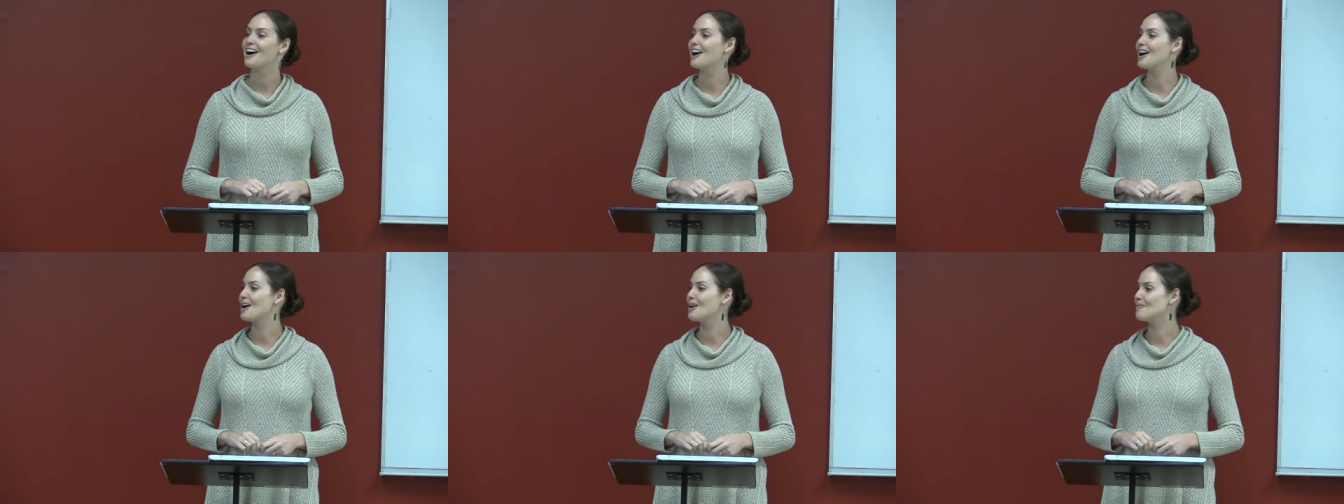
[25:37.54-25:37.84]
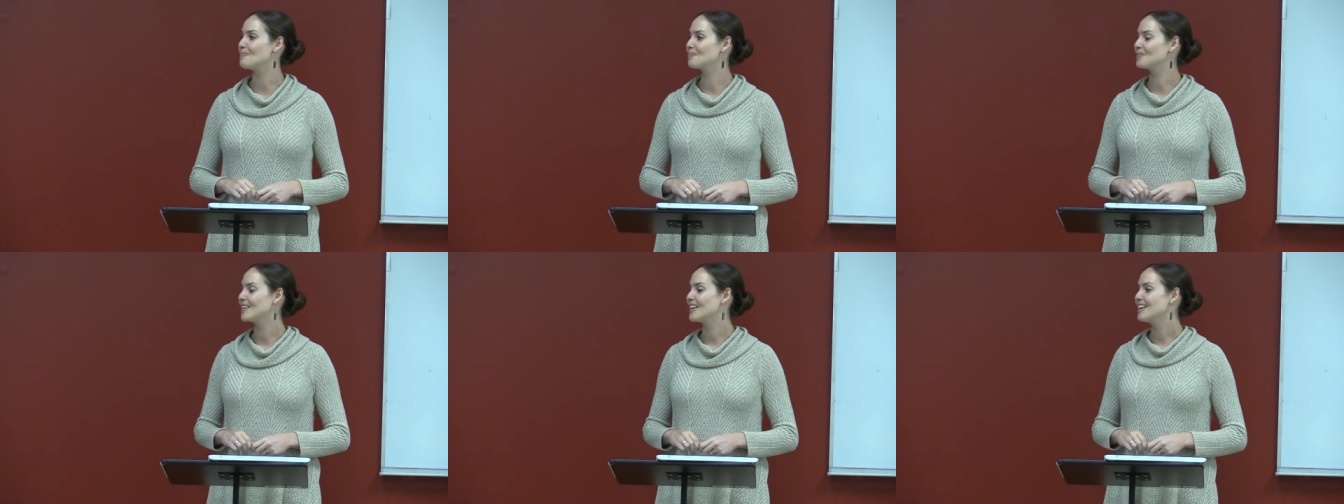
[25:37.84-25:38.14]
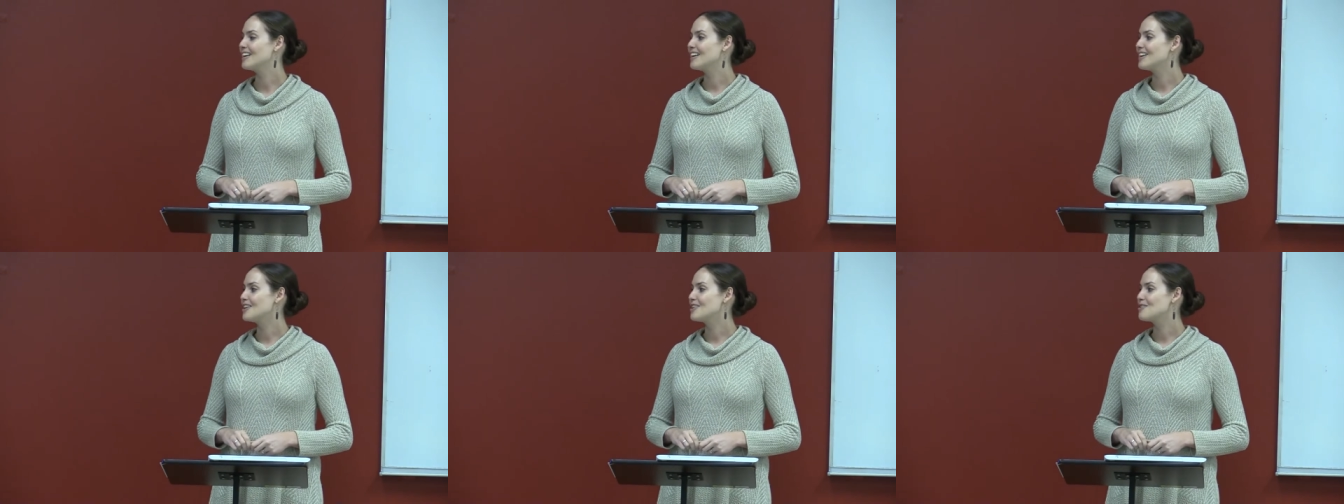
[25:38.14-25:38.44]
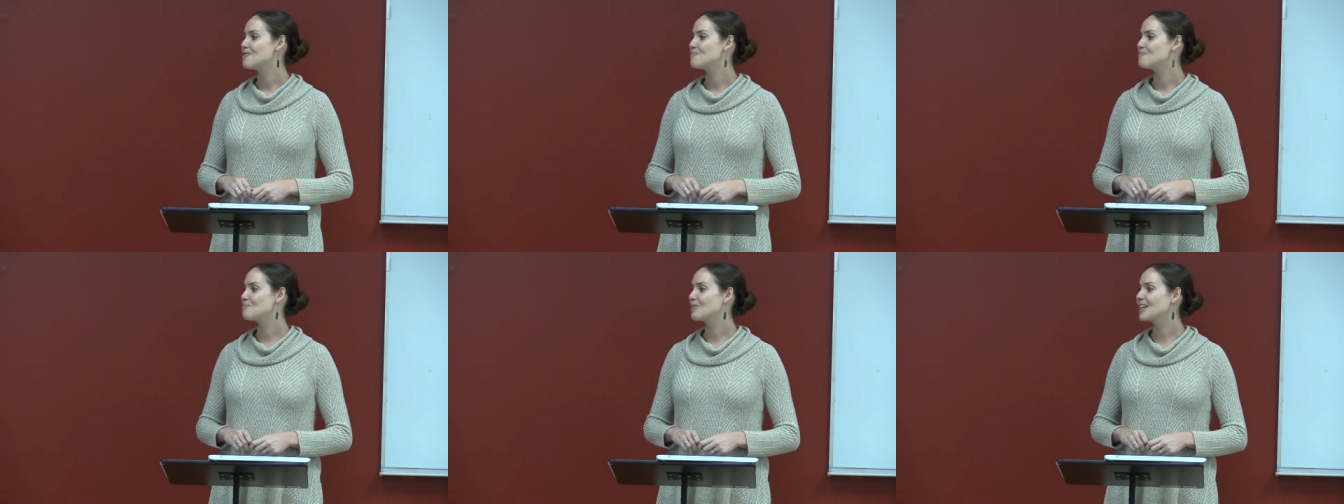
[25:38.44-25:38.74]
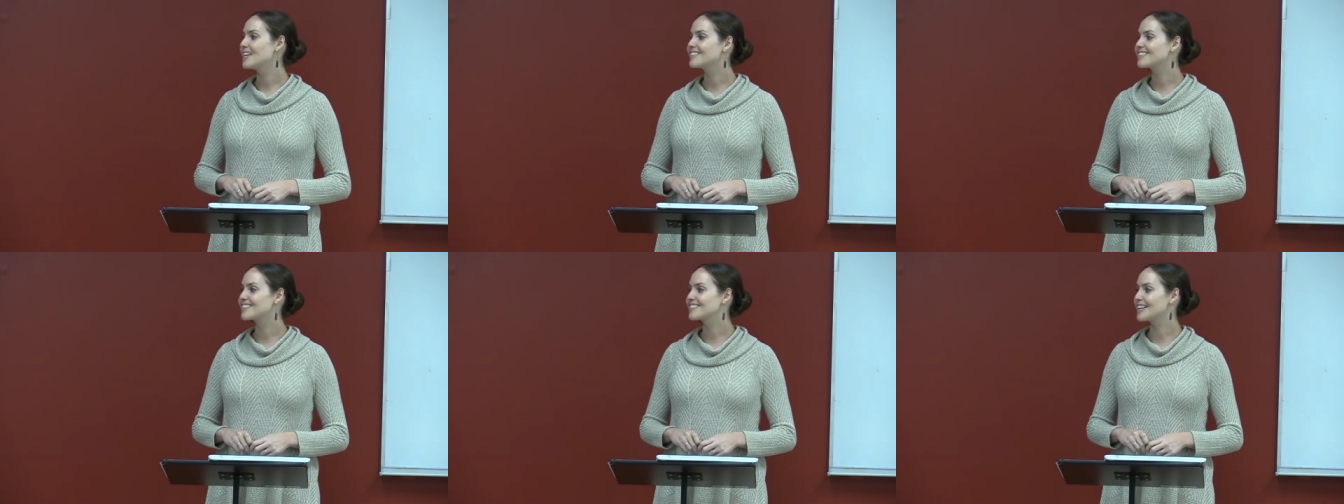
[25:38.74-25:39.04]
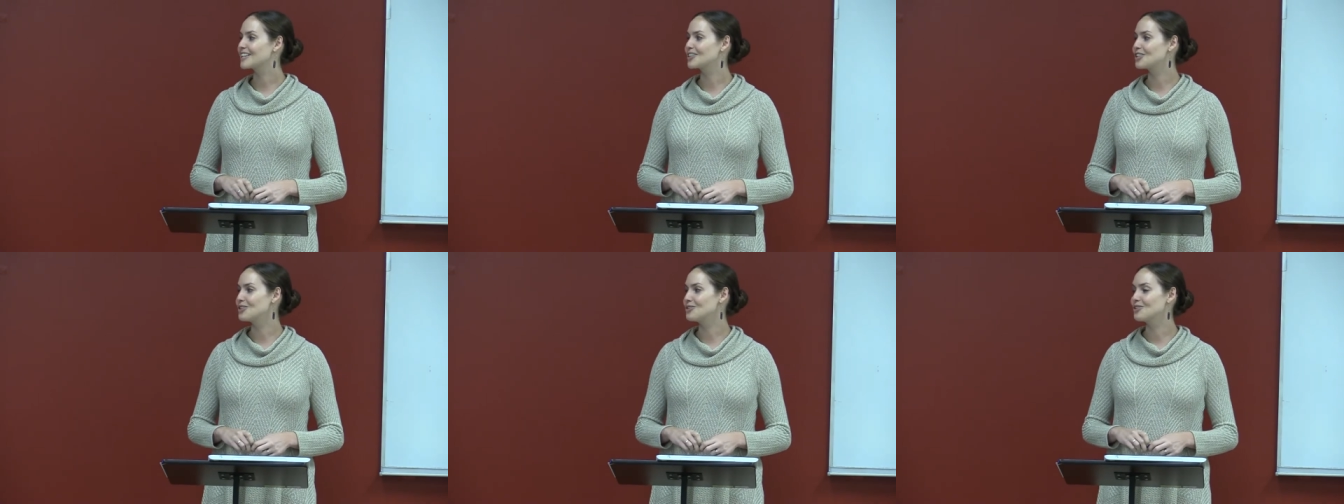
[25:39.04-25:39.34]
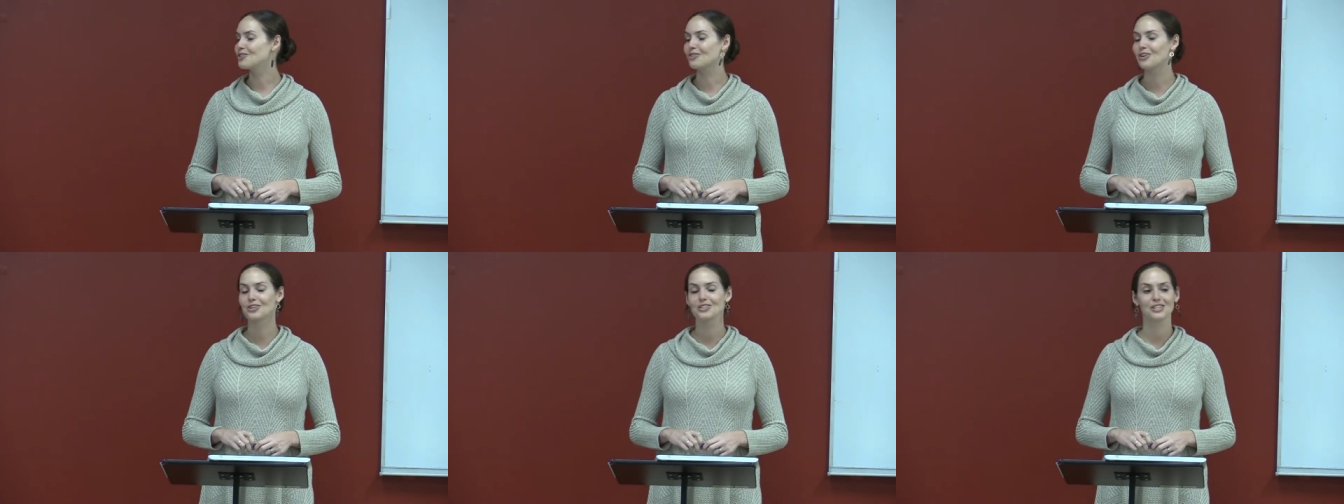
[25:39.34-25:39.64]
Um, places like the
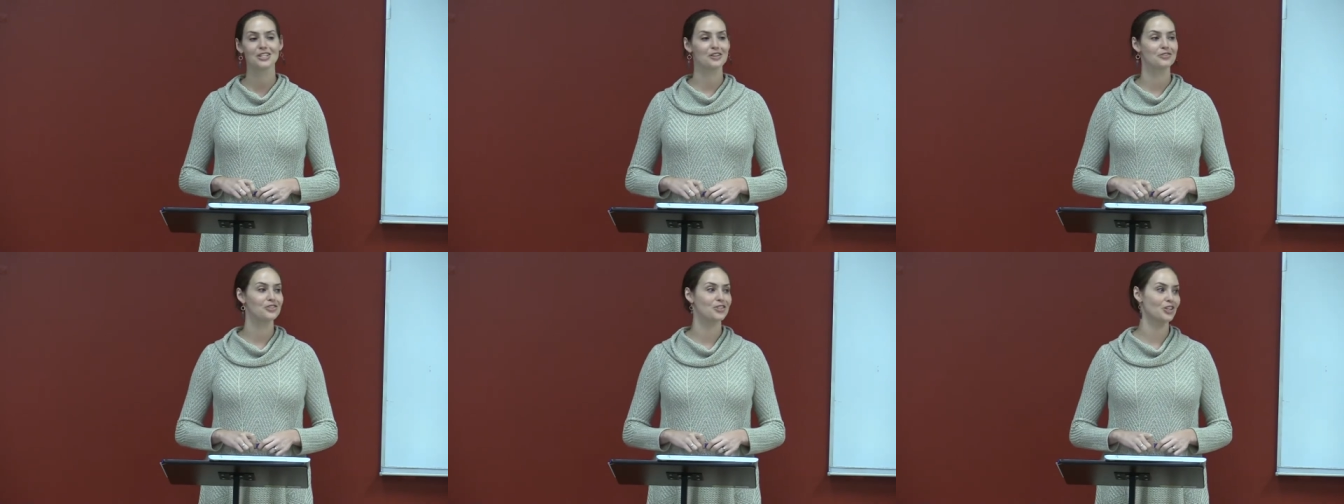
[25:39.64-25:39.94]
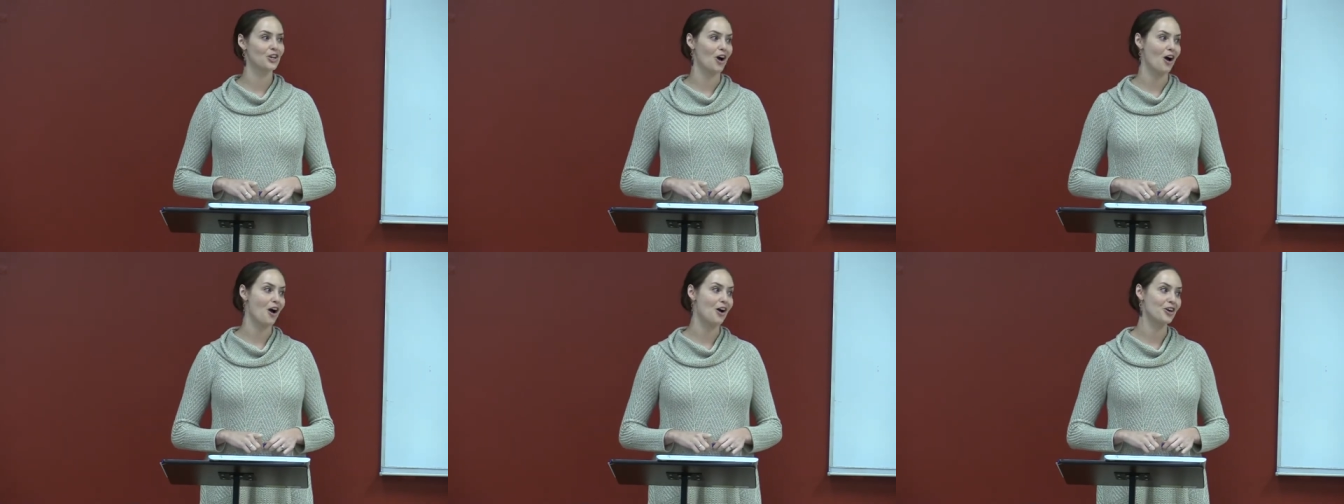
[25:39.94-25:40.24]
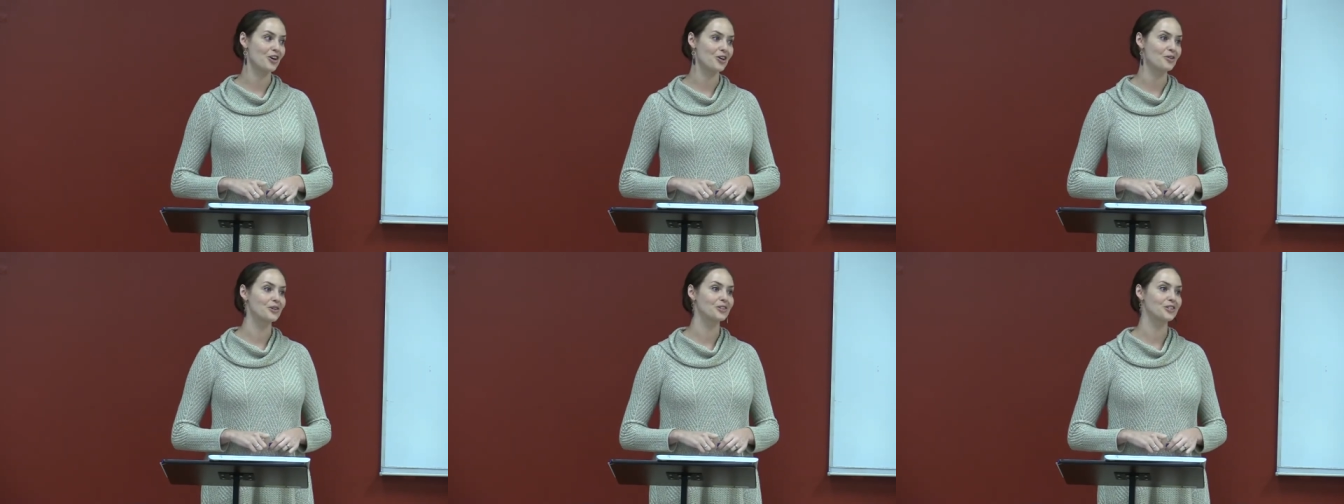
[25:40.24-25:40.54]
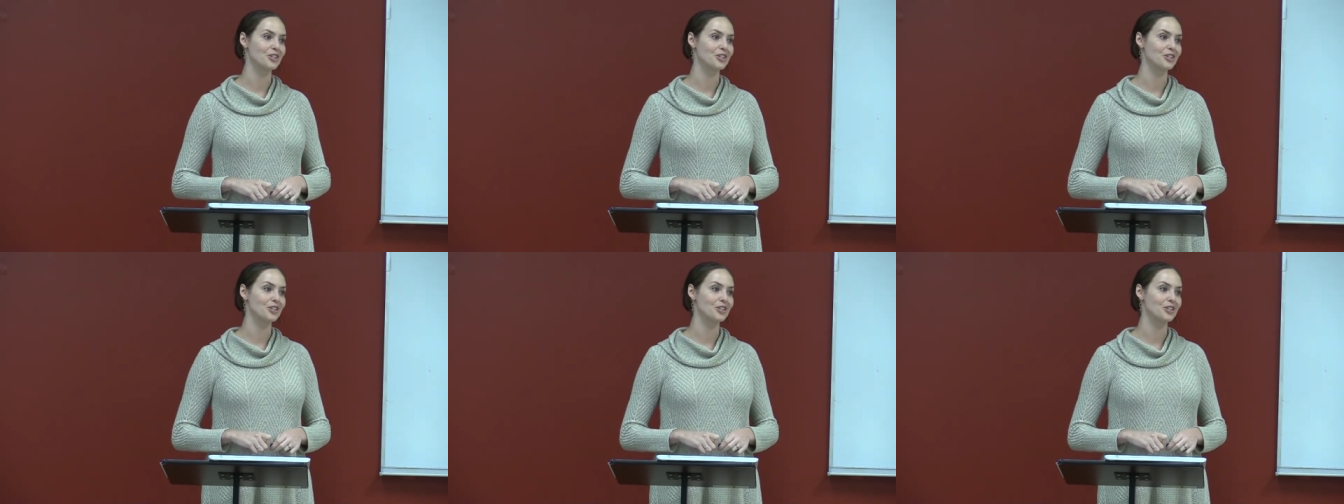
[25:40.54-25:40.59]
University of Chicago,